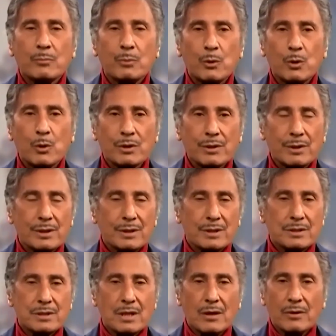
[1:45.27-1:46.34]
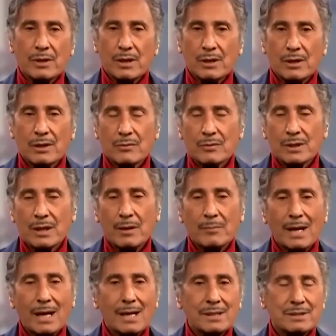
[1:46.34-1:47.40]
border is going on with
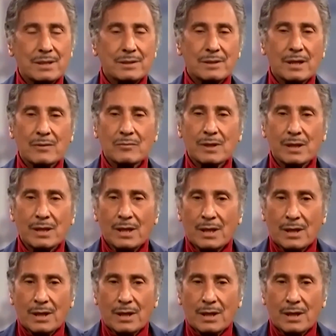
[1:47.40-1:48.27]
Hamas, and then we